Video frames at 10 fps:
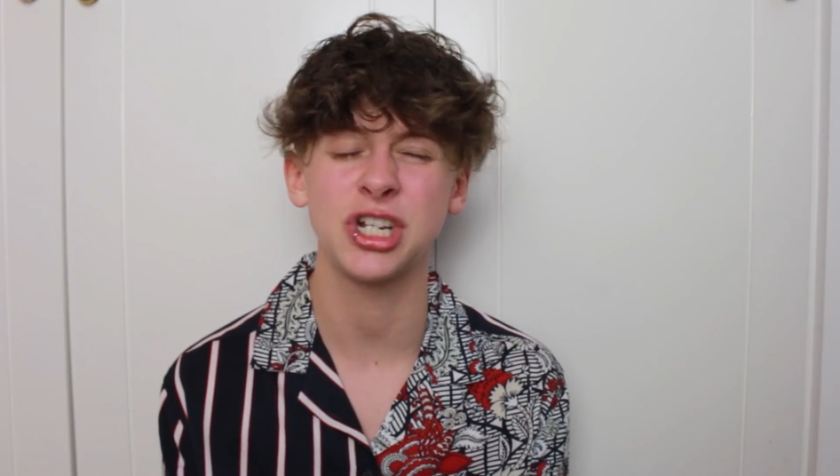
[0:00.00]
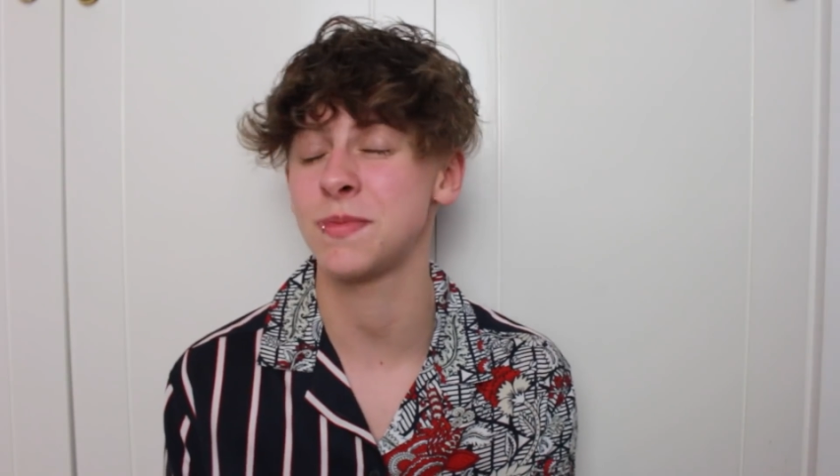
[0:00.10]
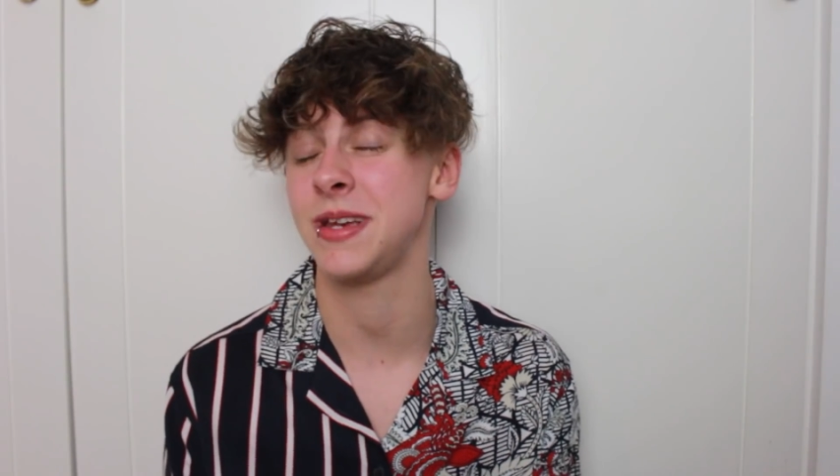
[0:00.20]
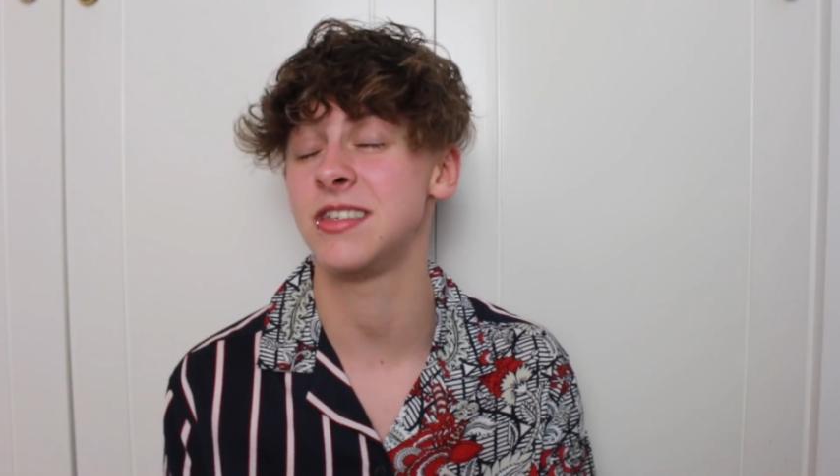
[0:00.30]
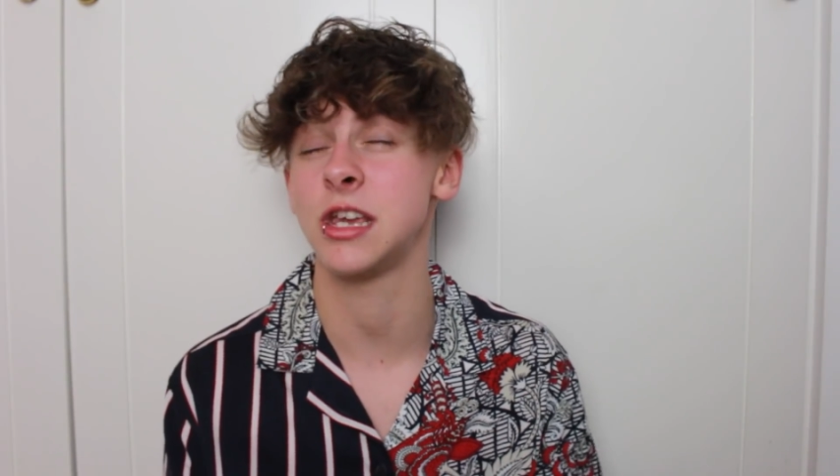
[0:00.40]

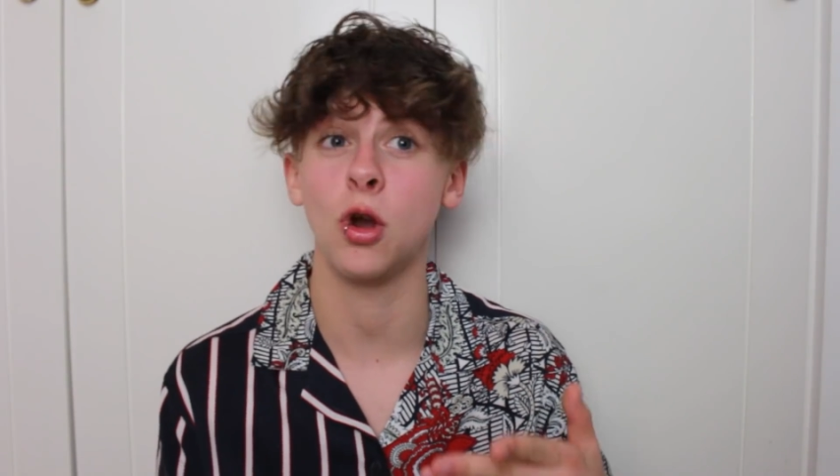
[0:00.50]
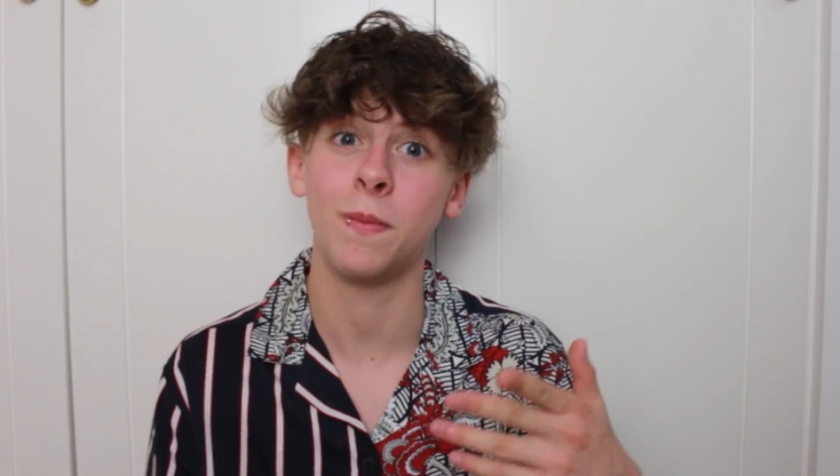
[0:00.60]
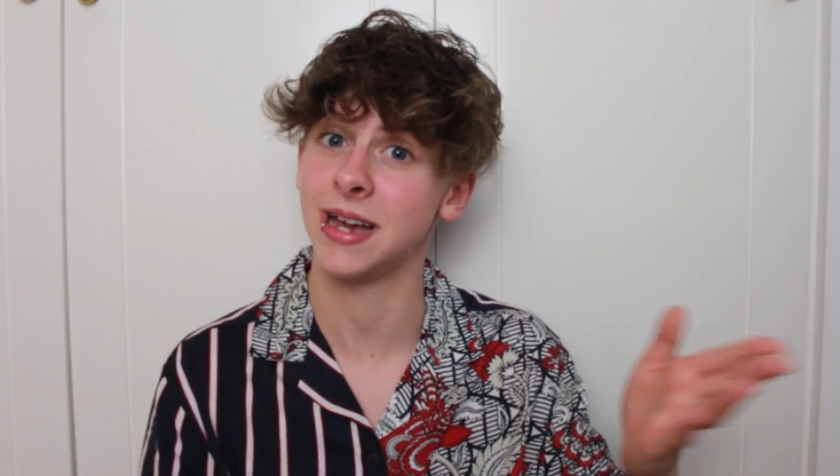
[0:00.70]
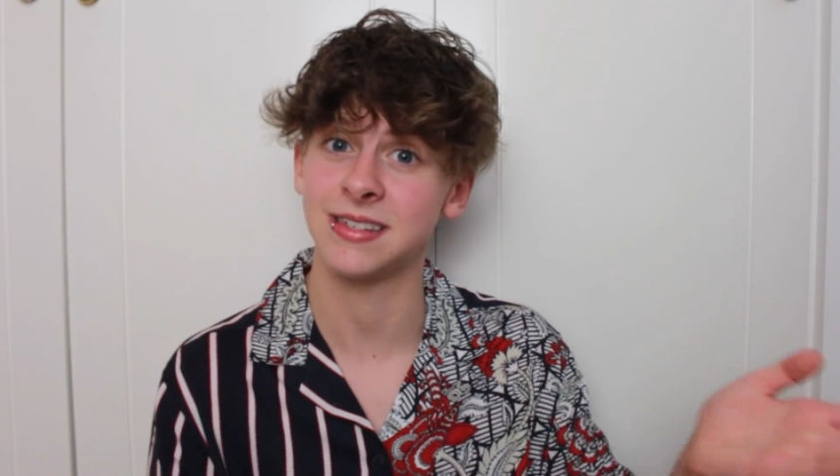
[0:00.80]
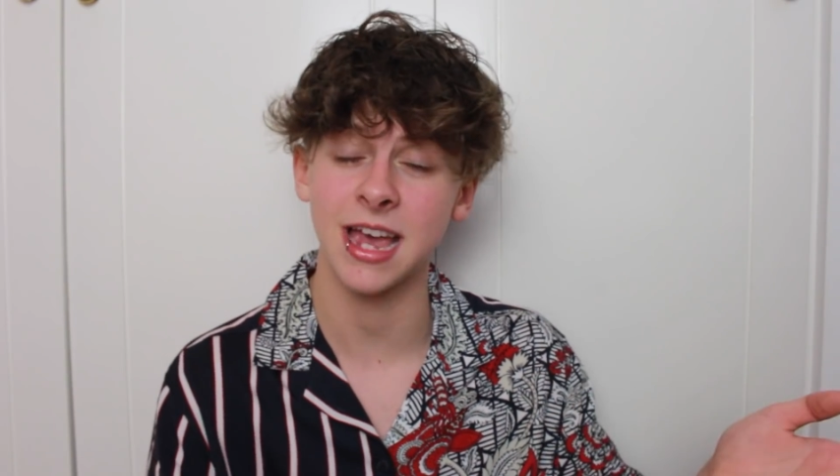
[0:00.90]
just means that you're
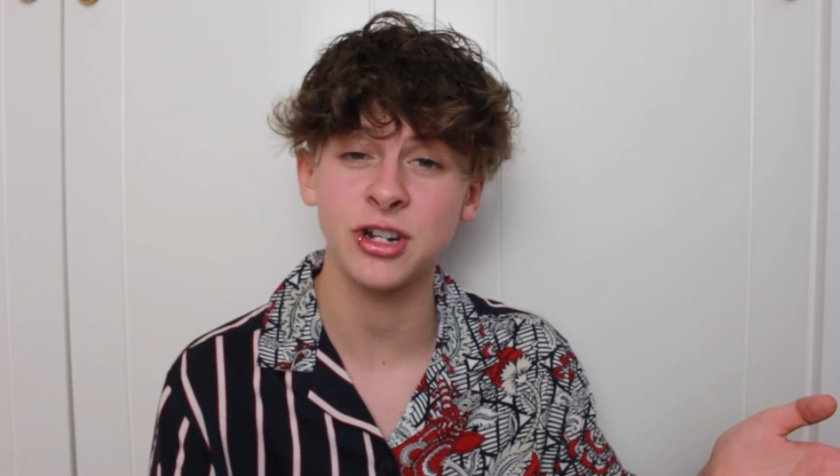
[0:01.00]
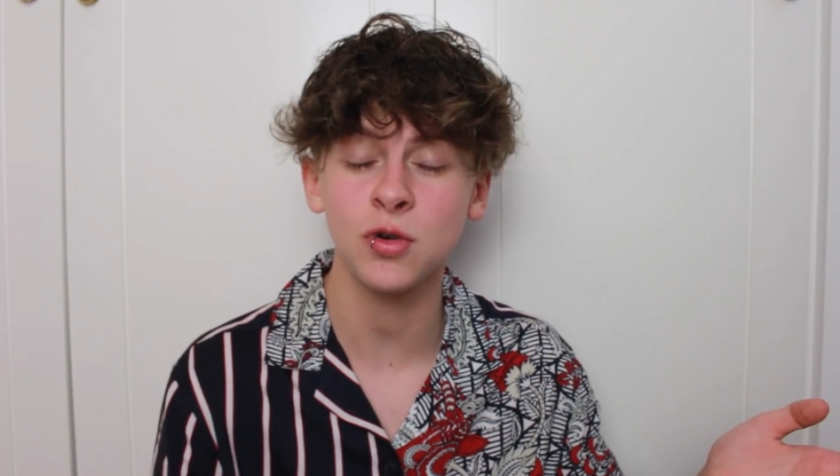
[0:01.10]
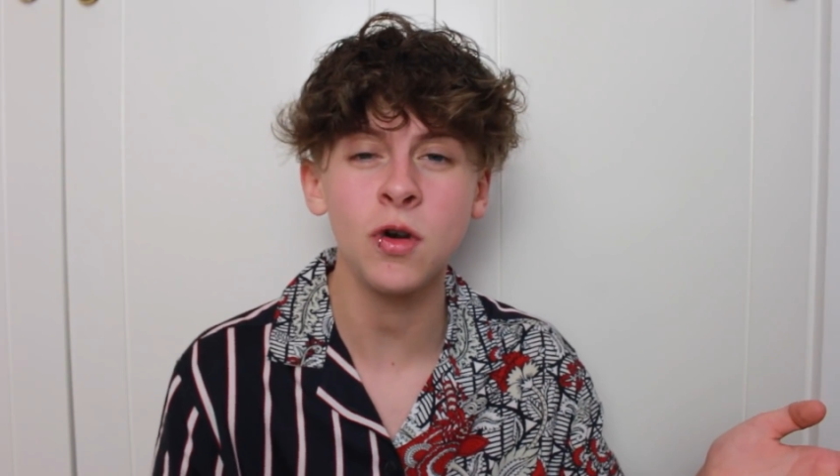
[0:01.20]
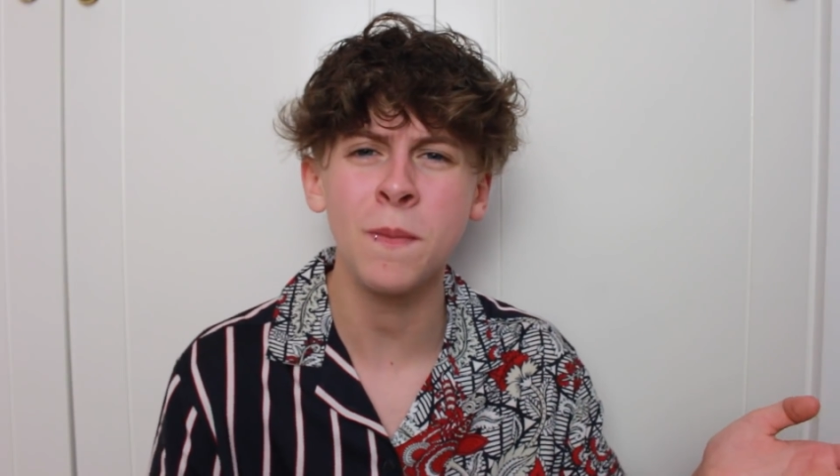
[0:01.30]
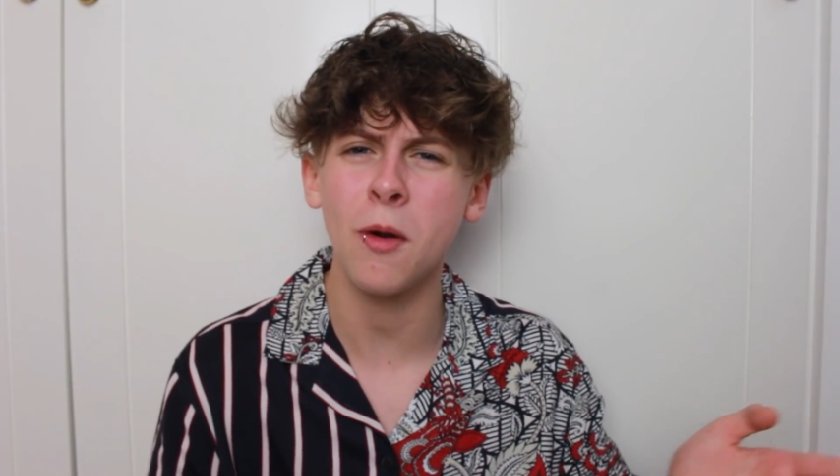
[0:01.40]
bisexual,